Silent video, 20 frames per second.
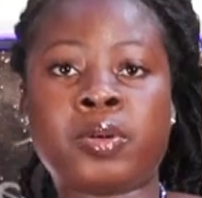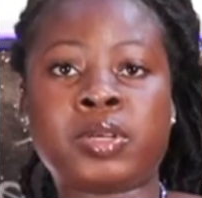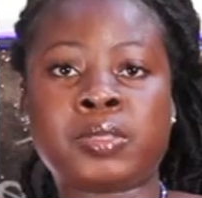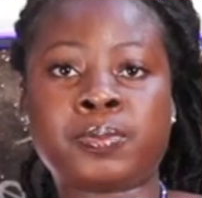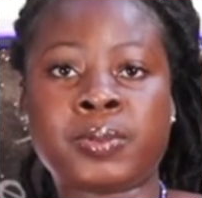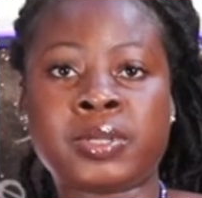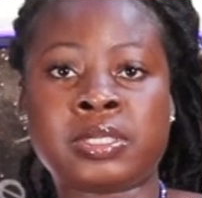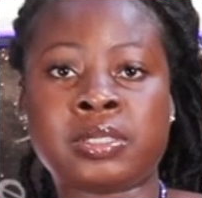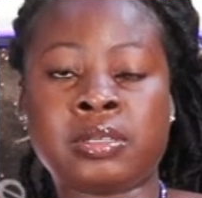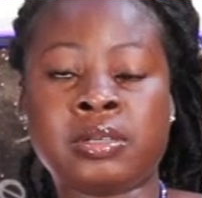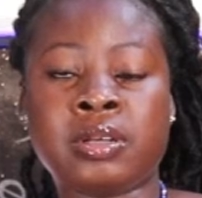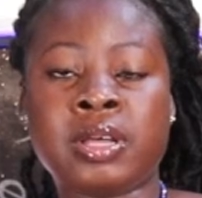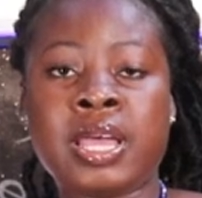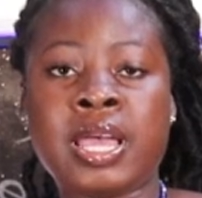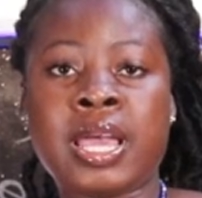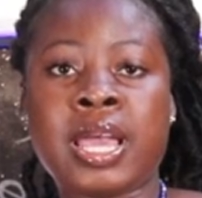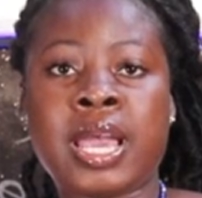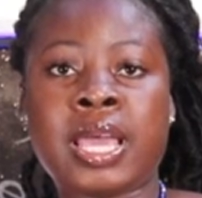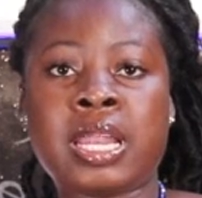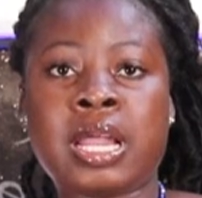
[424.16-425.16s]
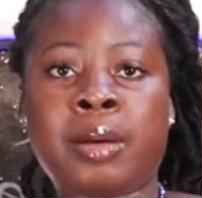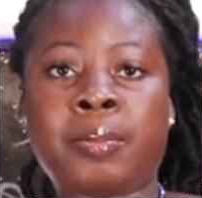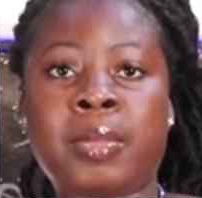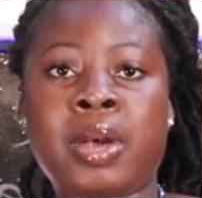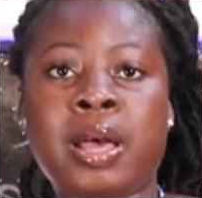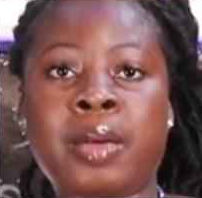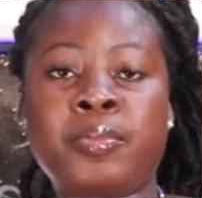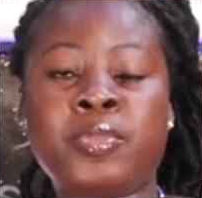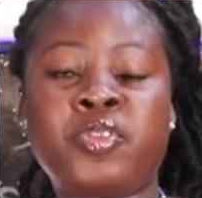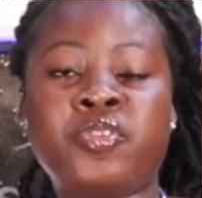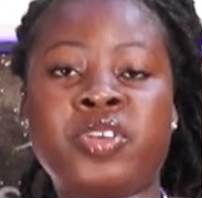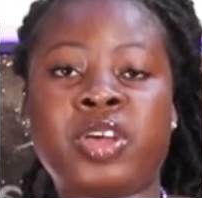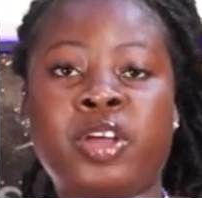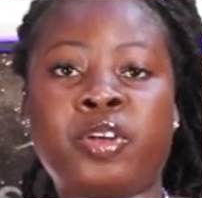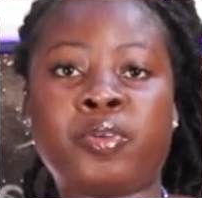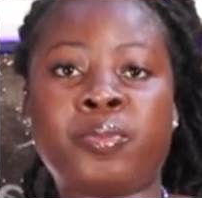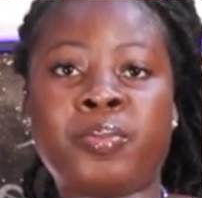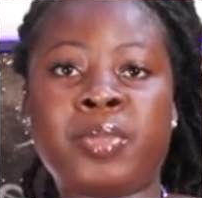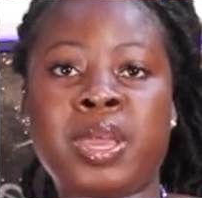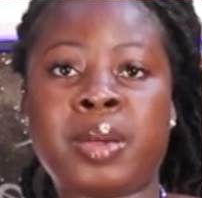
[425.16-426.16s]
hospital e da ma mi
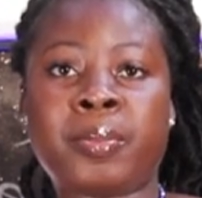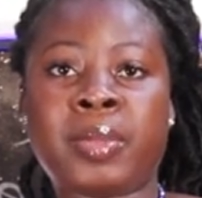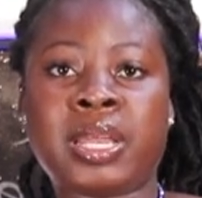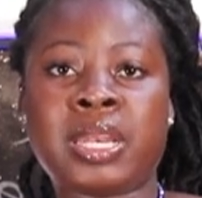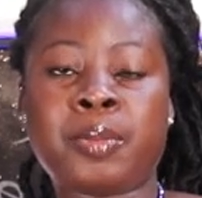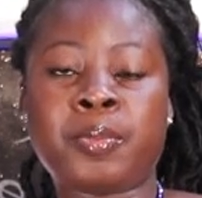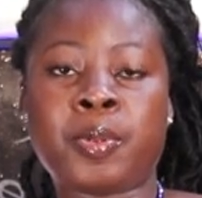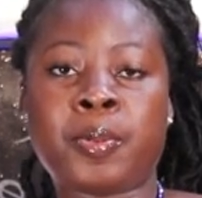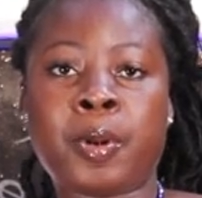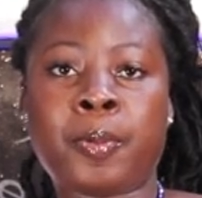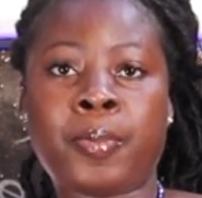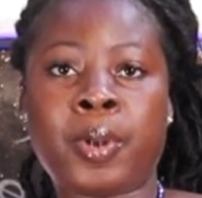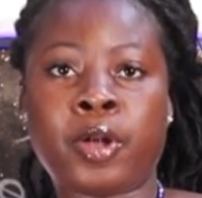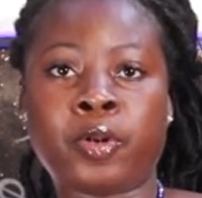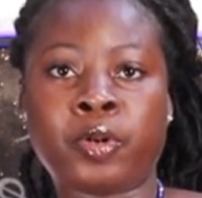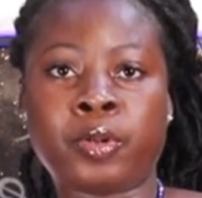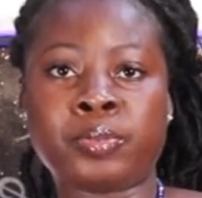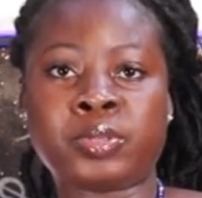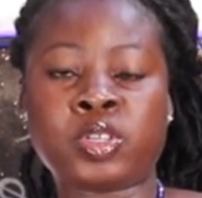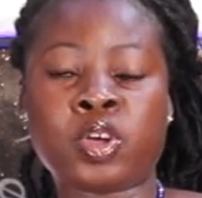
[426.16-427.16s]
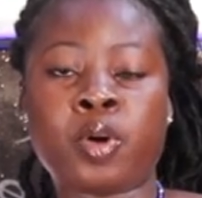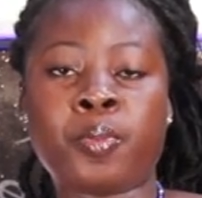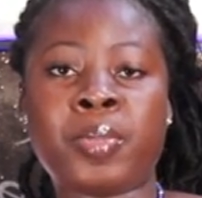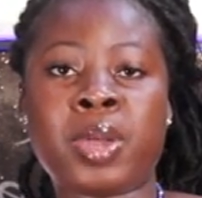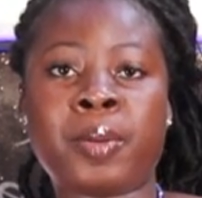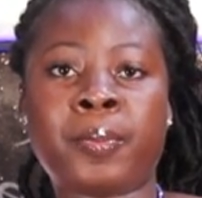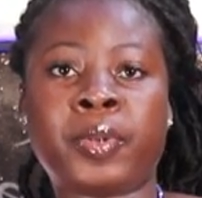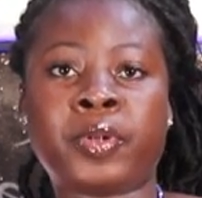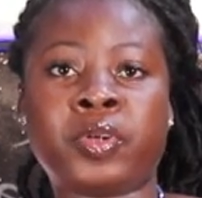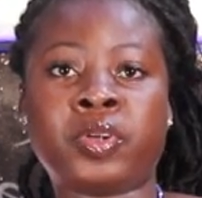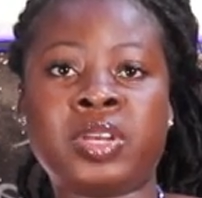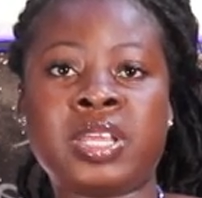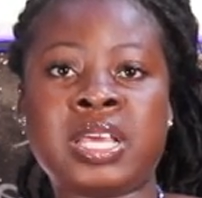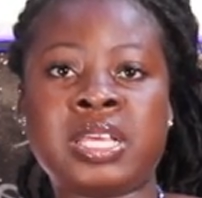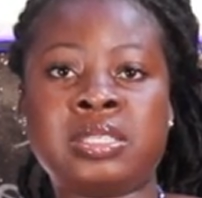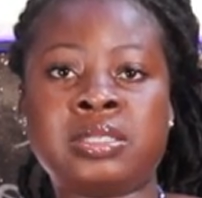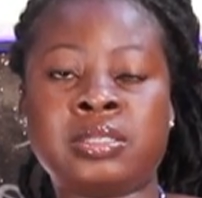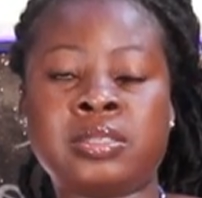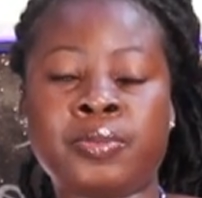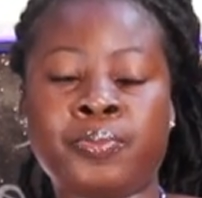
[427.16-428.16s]
nuanu me ma ne me papa no. Se obe ma yon
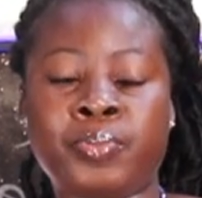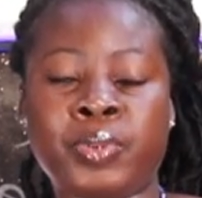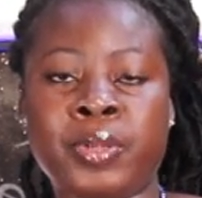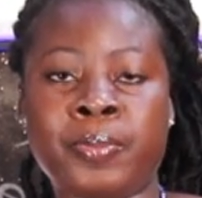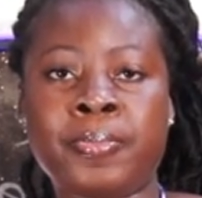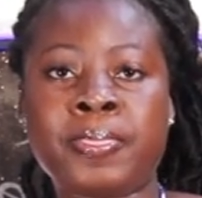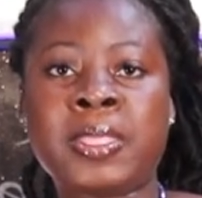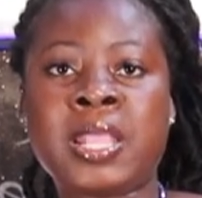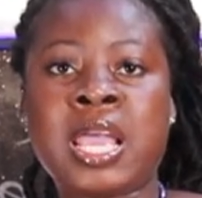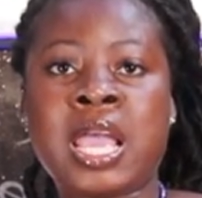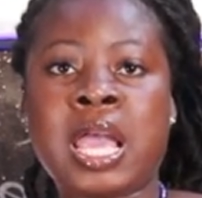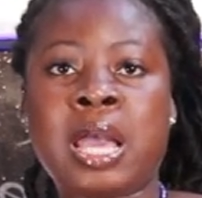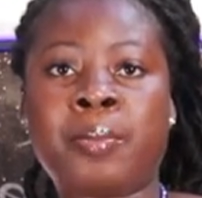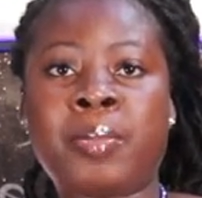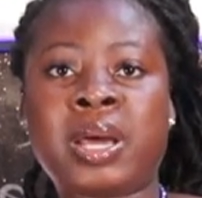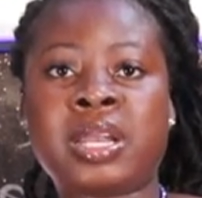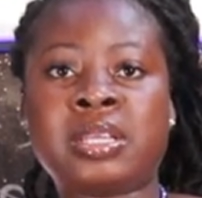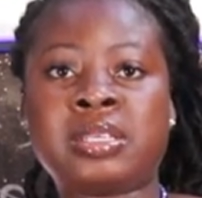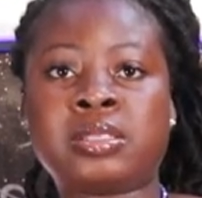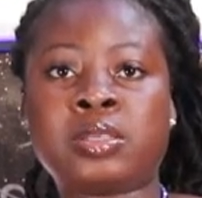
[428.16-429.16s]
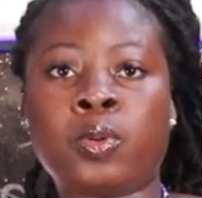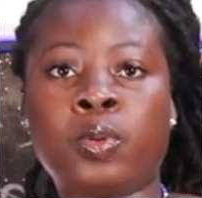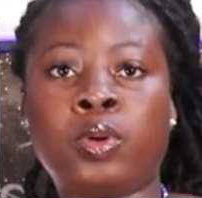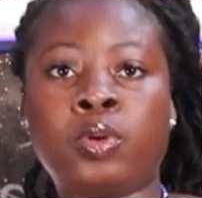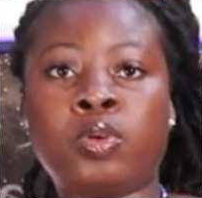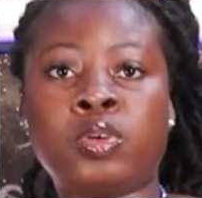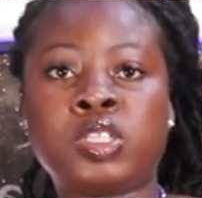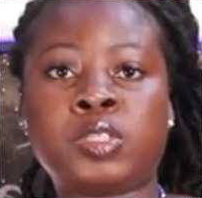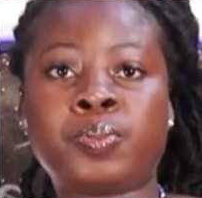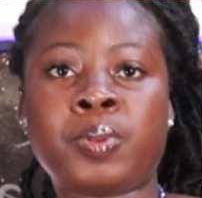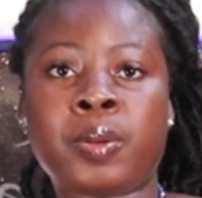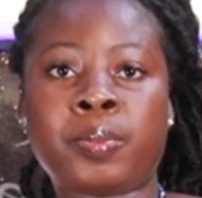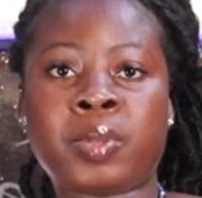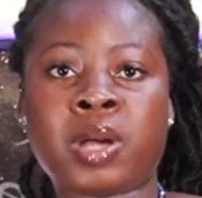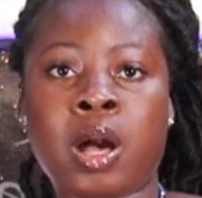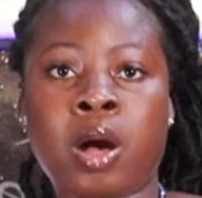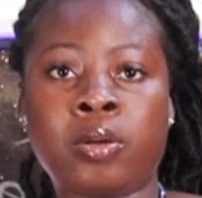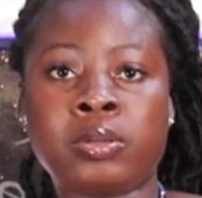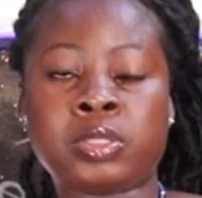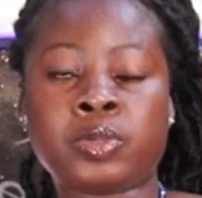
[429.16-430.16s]
en CPM. A ban is our low sperm
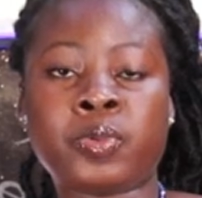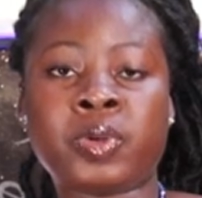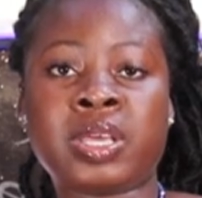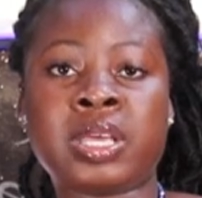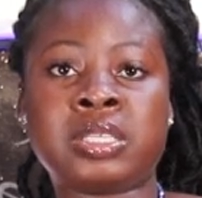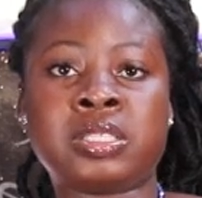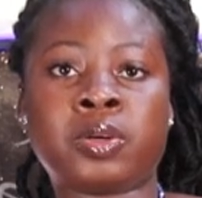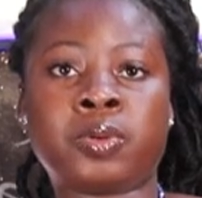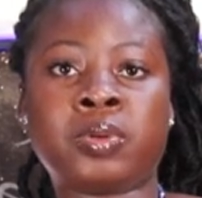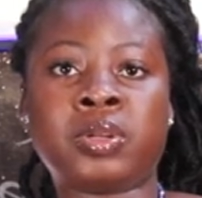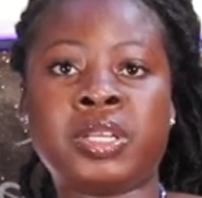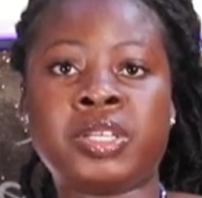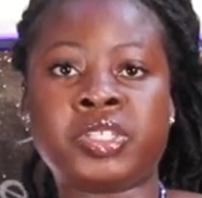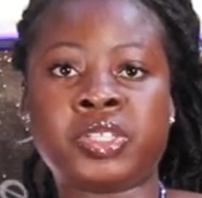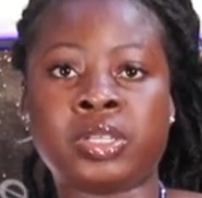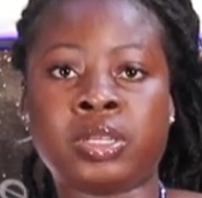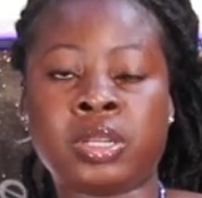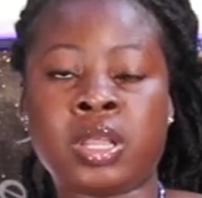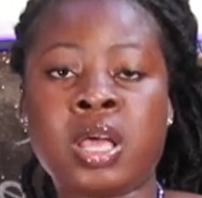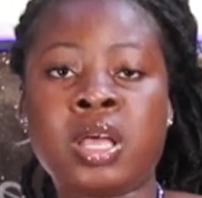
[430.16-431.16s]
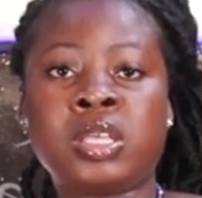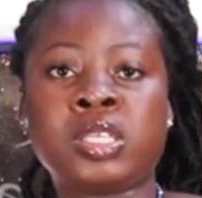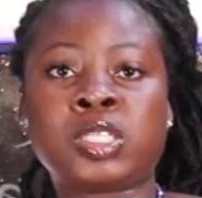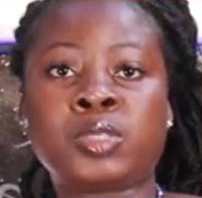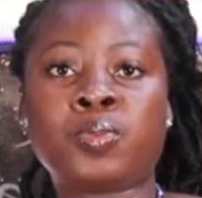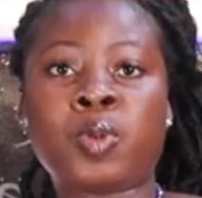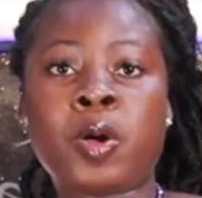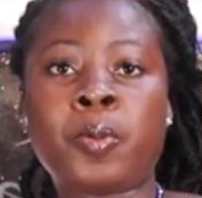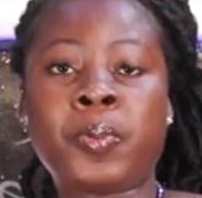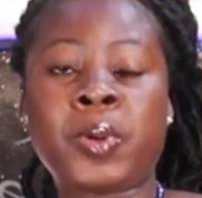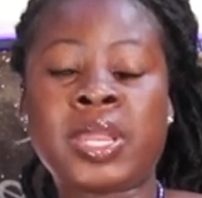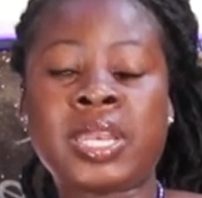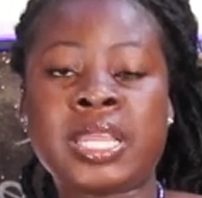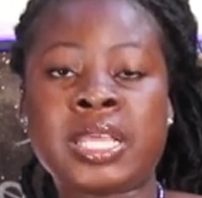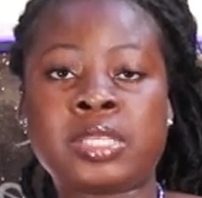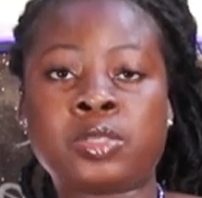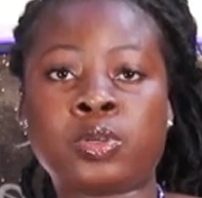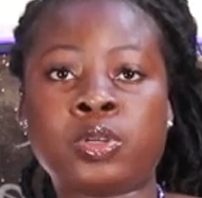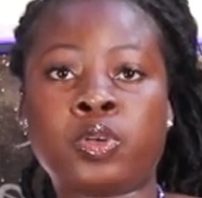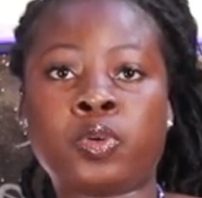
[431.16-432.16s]
count, weak ejaculation, small
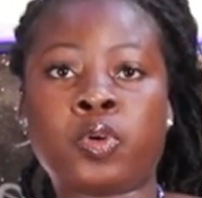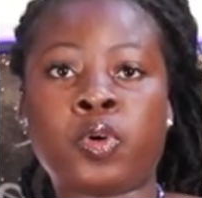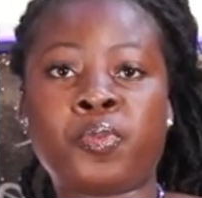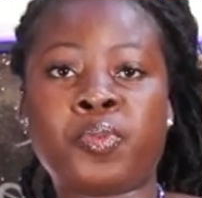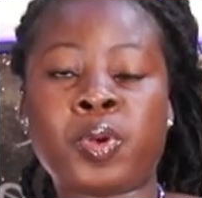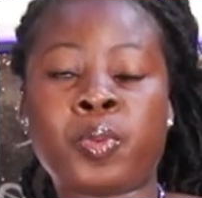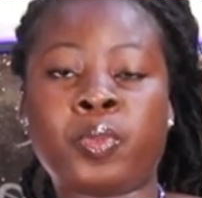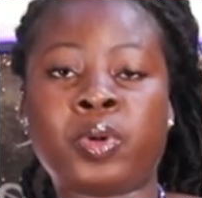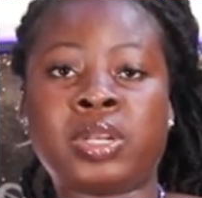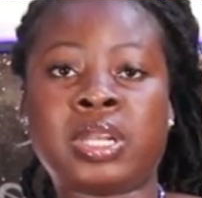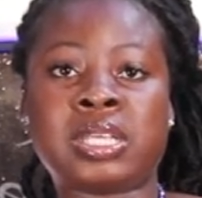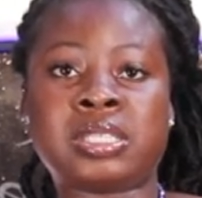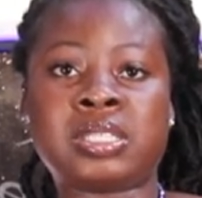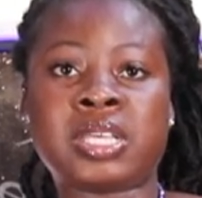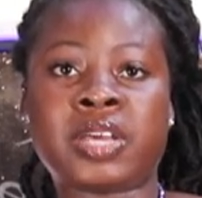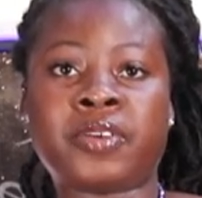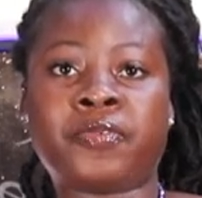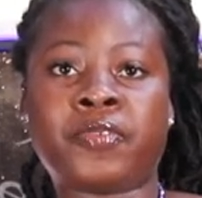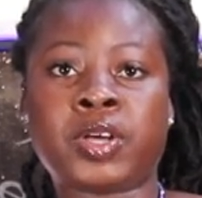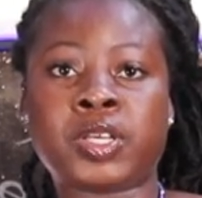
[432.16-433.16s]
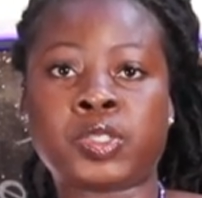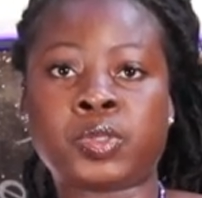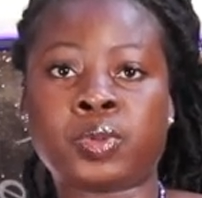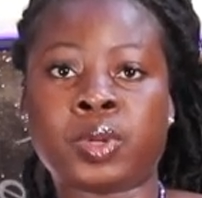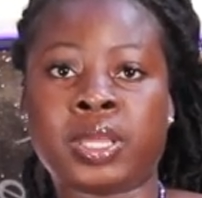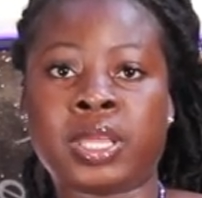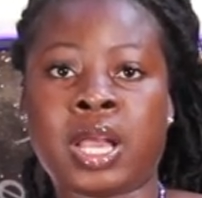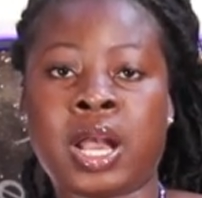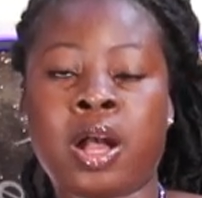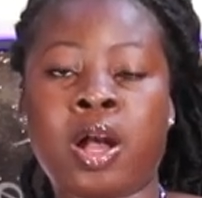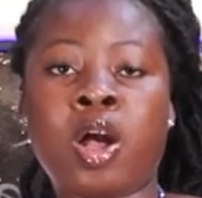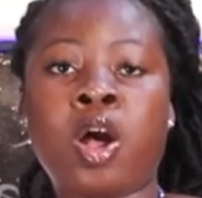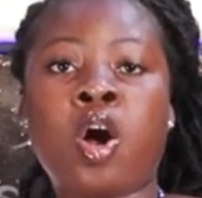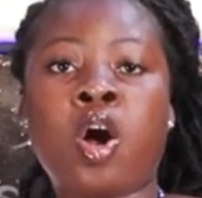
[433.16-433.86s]
penis, udicopium on a sec for swear,